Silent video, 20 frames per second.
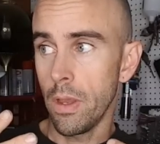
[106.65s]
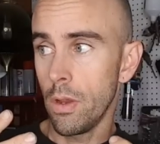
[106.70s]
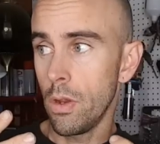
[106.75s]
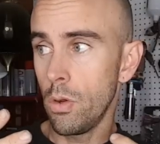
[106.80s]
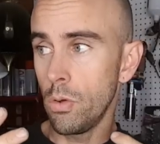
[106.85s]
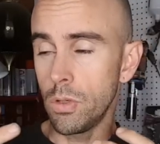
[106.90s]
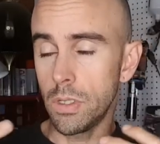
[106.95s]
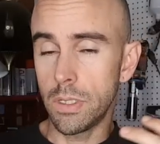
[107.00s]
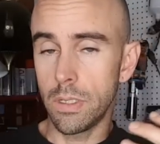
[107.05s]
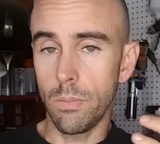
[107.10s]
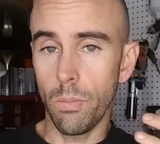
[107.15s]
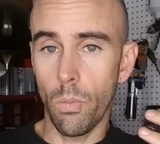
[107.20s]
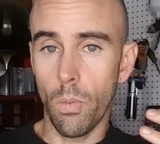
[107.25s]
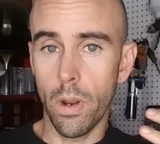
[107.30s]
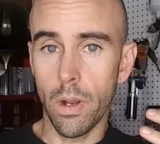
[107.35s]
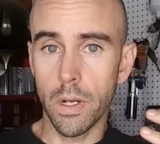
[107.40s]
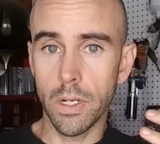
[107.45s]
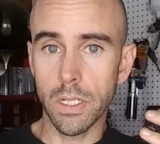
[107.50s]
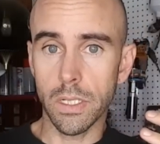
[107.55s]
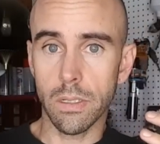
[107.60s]
who
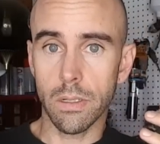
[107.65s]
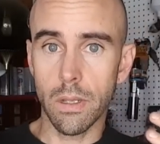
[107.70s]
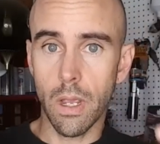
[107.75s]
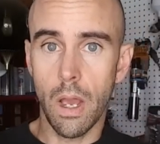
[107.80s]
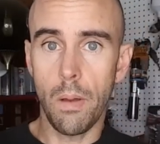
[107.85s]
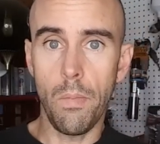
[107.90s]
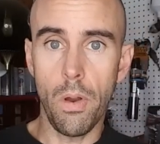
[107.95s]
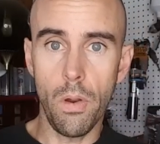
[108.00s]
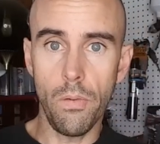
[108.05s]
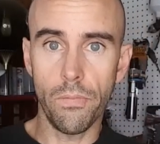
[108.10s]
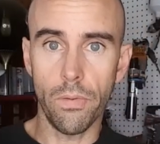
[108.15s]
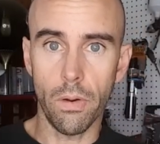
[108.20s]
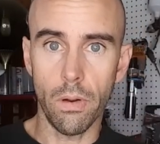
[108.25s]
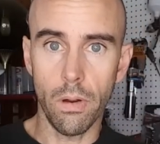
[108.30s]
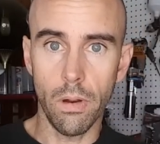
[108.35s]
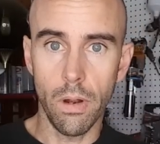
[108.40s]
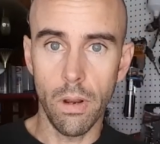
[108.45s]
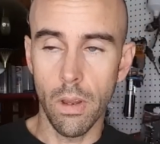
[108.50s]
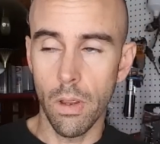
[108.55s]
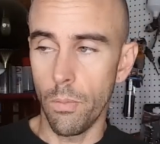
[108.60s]
want to just come
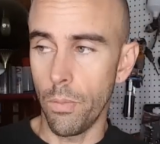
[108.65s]
over